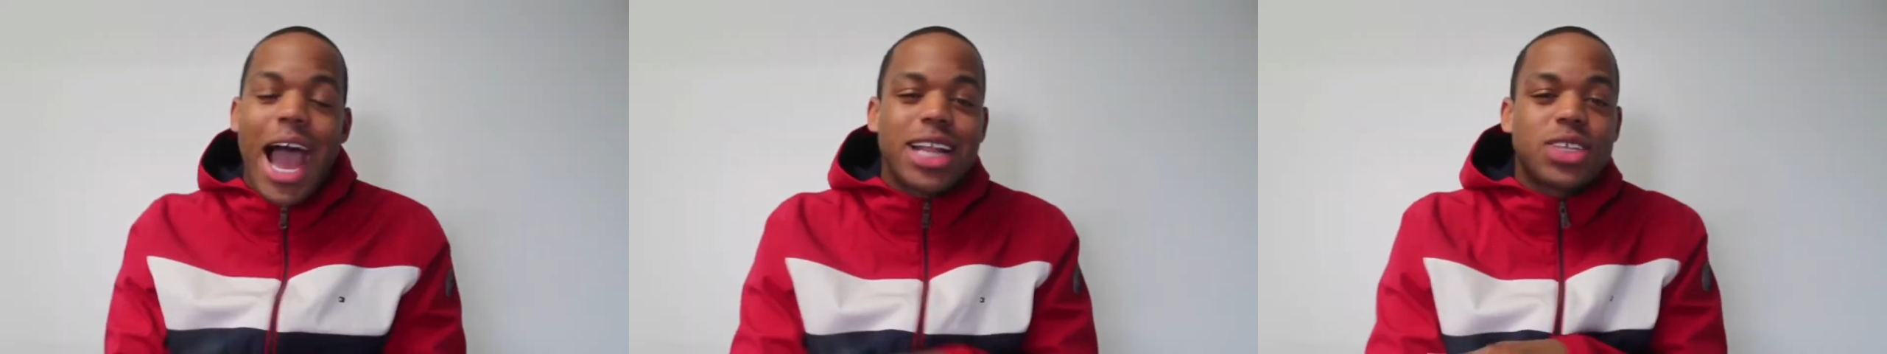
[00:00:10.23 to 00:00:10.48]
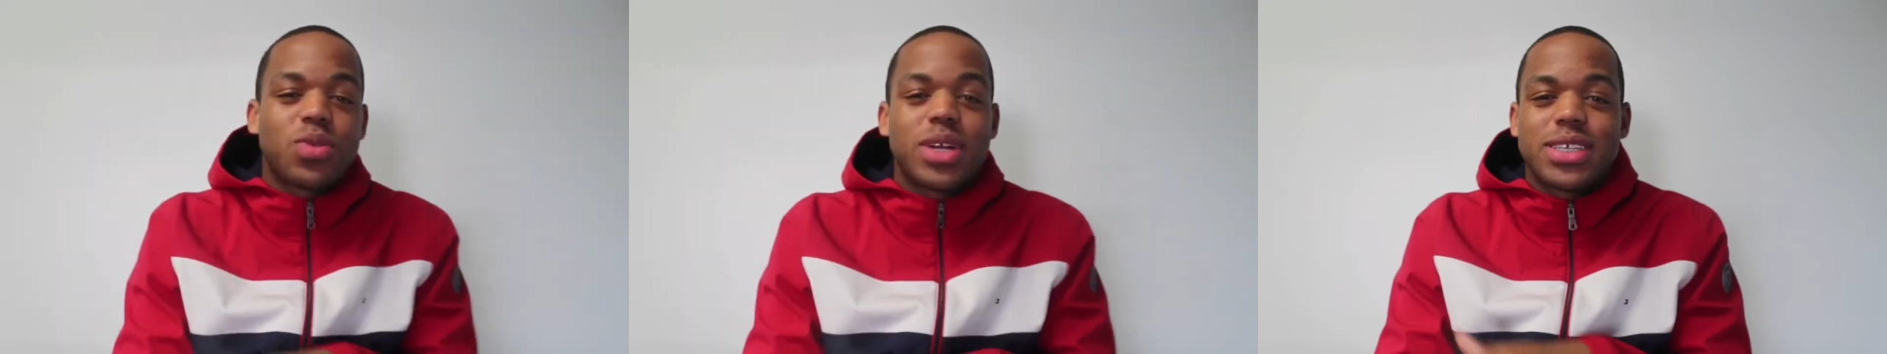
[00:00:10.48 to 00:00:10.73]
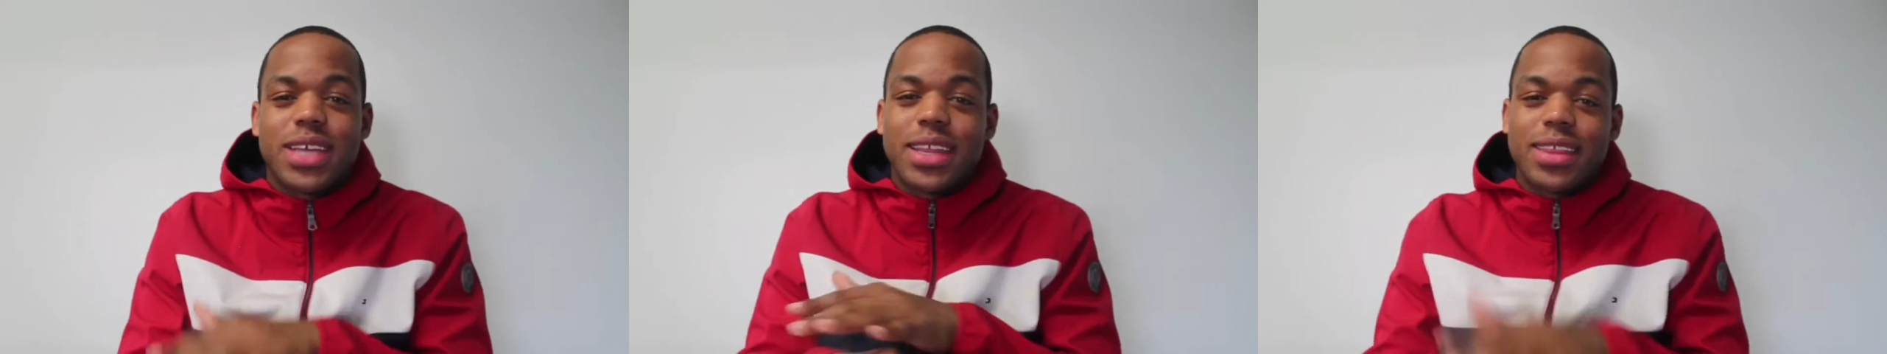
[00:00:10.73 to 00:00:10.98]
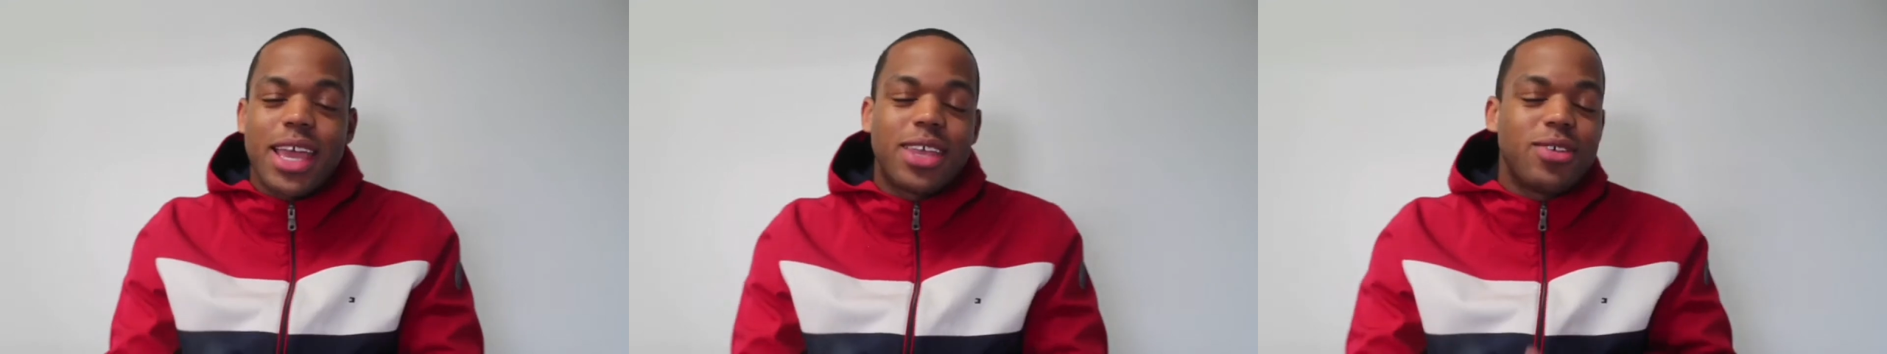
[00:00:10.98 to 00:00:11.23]
I just want to
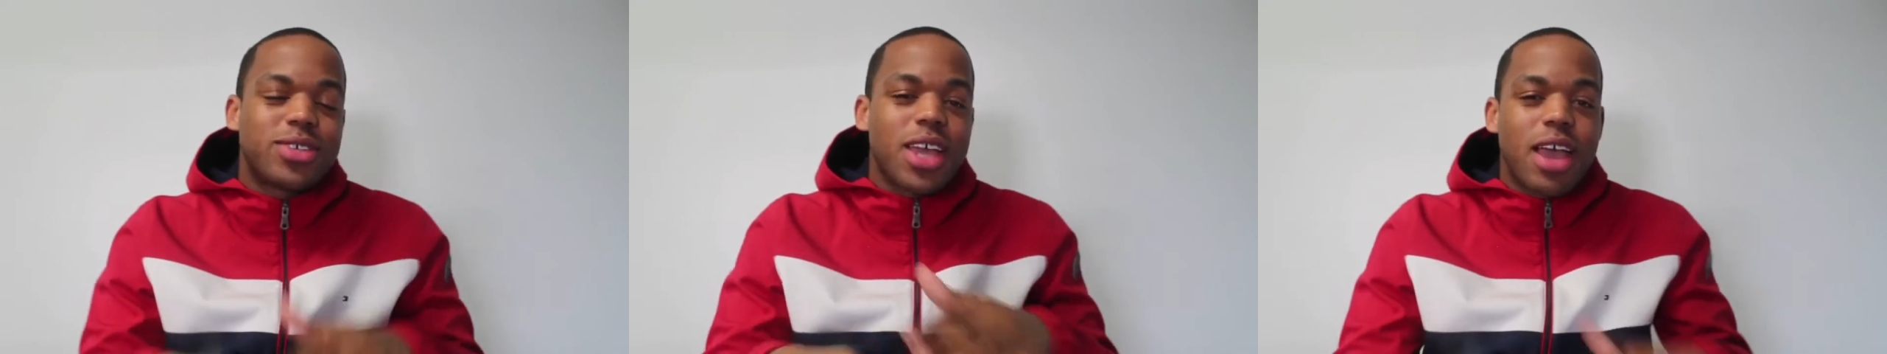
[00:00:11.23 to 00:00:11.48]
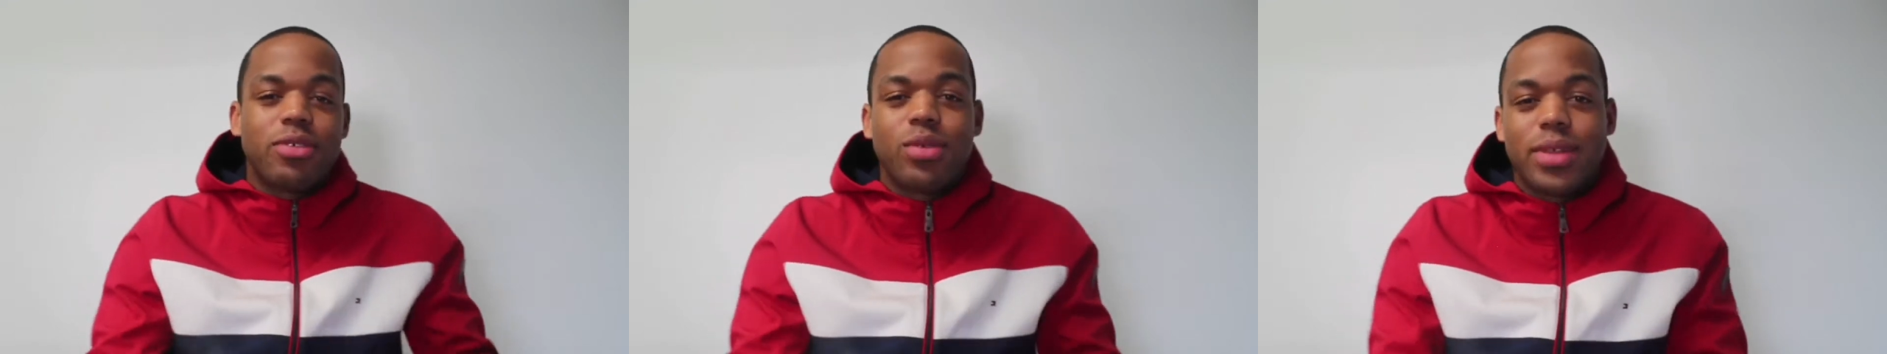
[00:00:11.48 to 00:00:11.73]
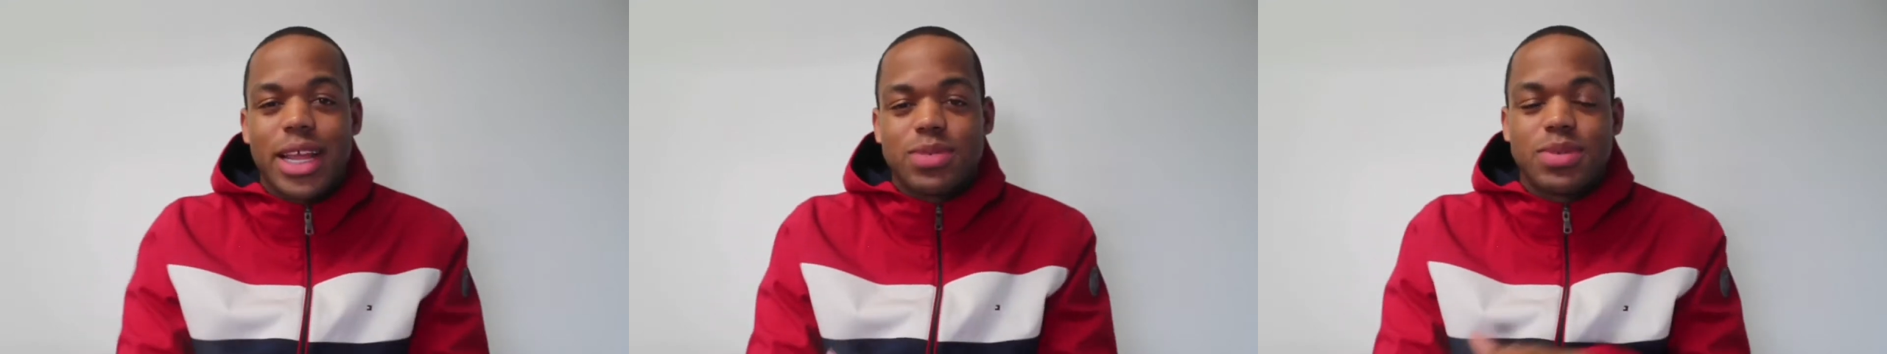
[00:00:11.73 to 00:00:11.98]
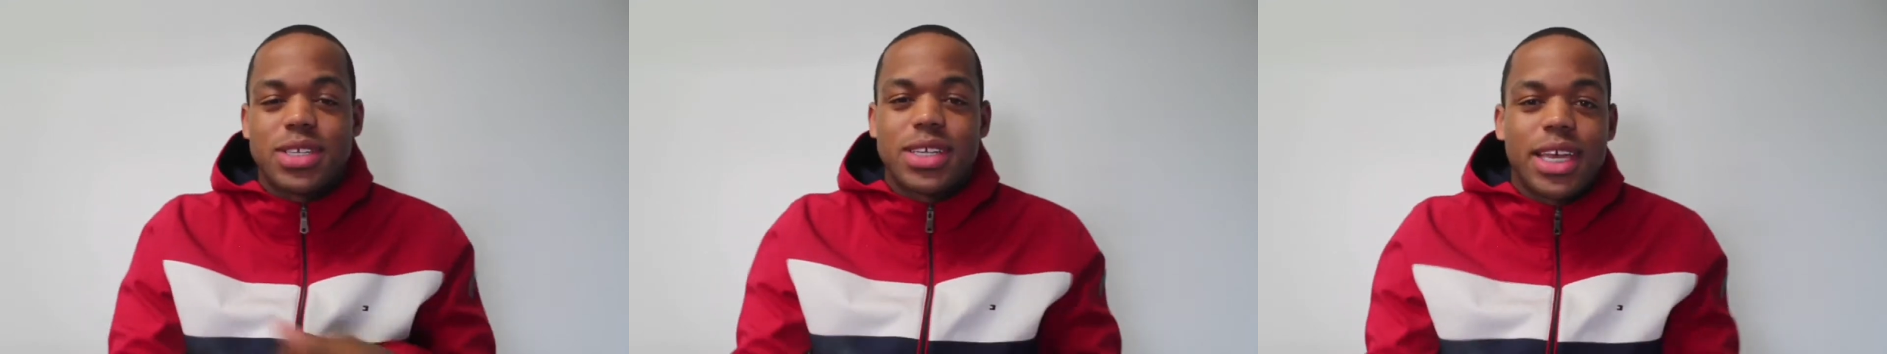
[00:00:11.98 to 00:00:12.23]
say thank you to everyone that's
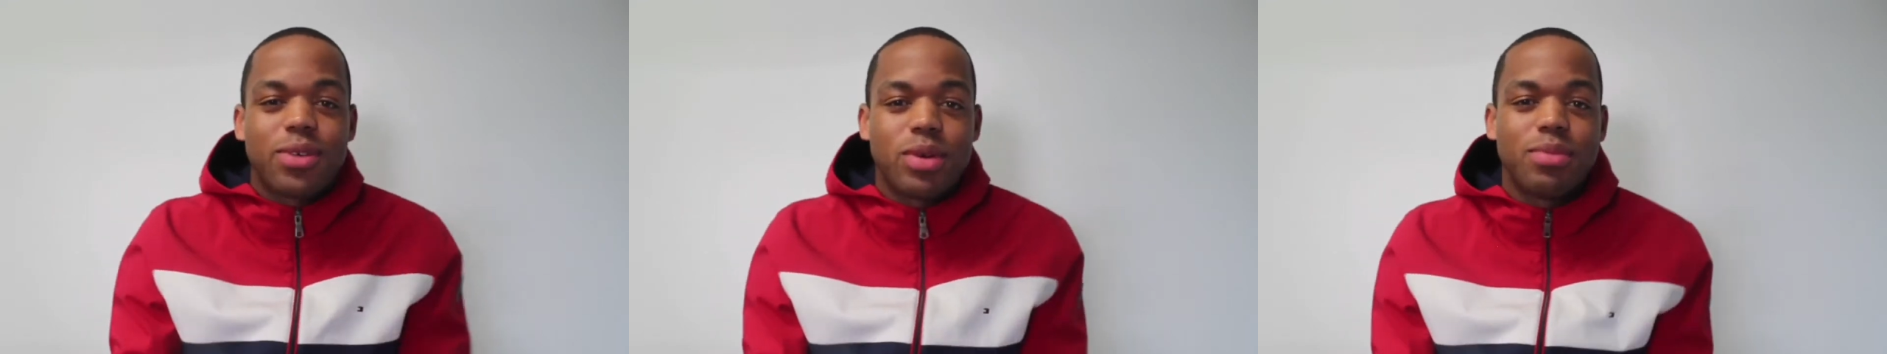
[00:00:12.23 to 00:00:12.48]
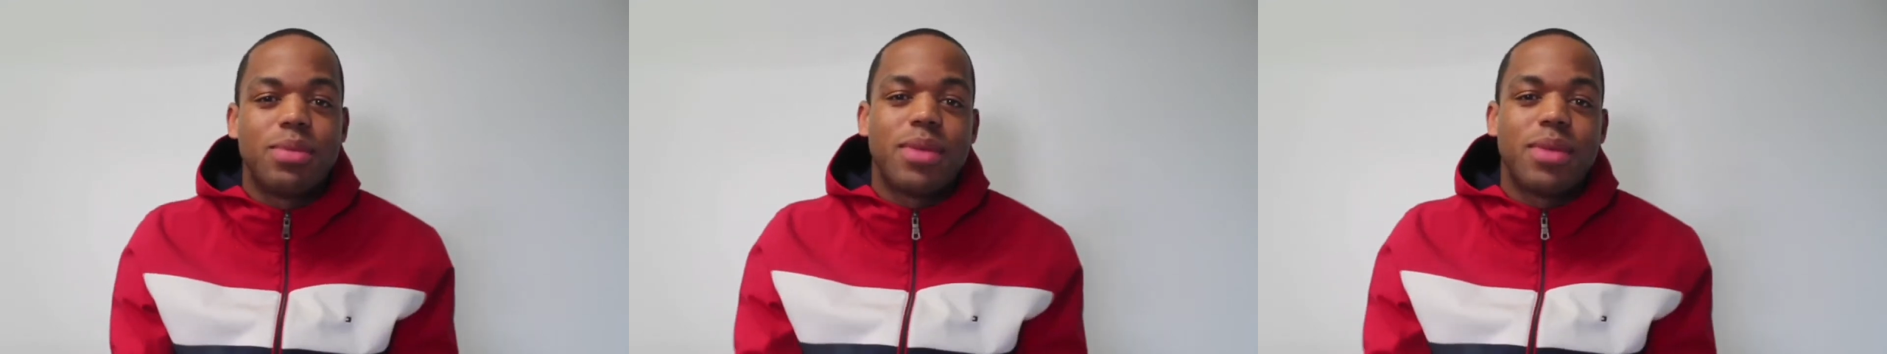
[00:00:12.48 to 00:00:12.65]
been sticking with me,